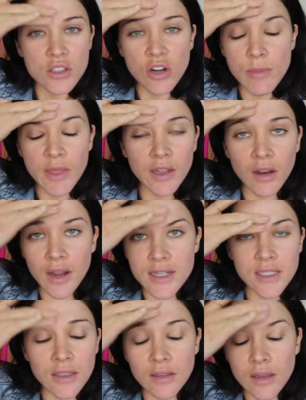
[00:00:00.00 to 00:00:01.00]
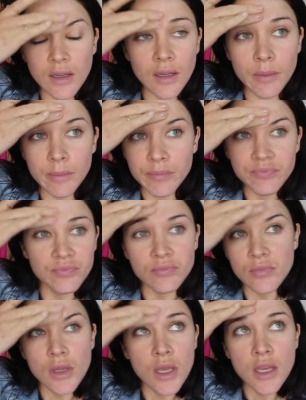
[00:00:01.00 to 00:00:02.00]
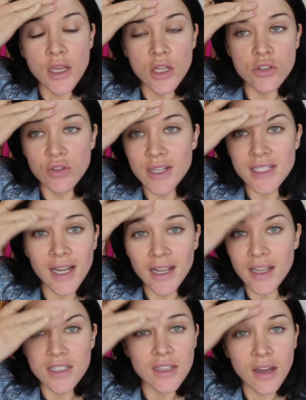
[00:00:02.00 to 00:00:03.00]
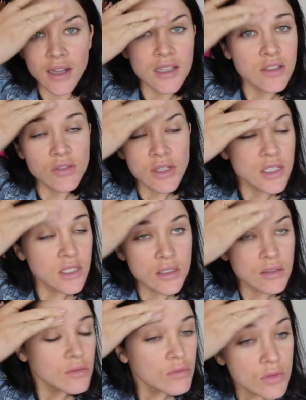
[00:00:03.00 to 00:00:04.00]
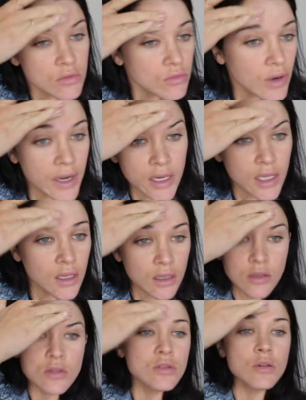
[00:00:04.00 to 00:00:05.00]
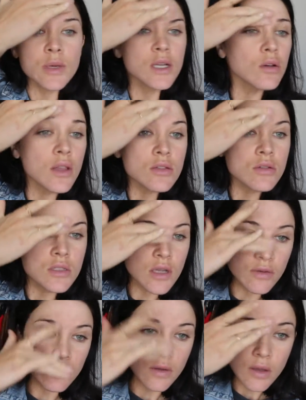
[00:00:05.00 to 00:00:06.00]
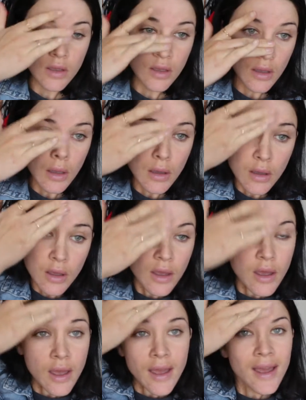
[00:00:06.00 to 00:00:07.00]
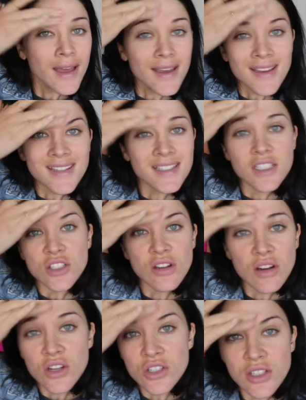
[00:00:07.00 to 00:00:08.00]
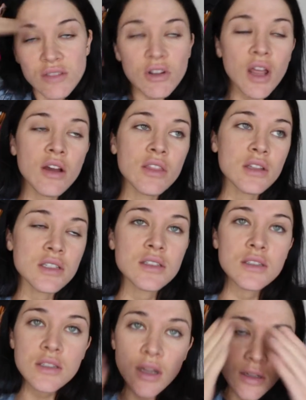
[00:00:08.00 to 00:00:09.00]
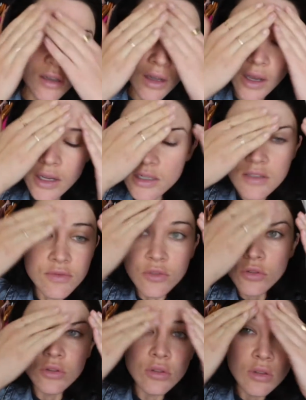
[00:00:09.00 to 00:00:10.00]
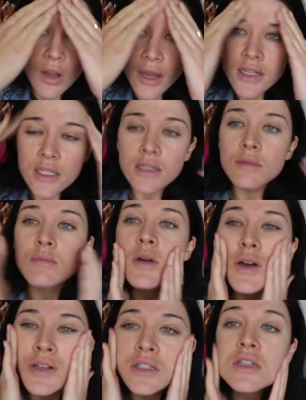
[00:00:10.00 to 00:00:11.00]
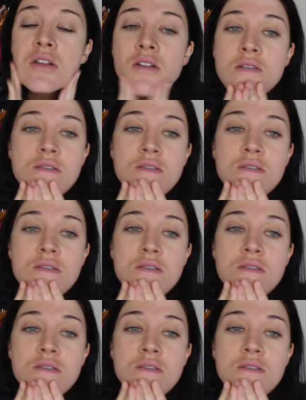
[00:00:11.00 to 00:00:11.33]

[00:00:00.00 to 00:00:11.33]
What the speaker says: Sorry about the lighting. It's really dark outside. It's really rainy and stormy and all that sort of stuff. And so I usually rely on the sunlight for a good lighting, but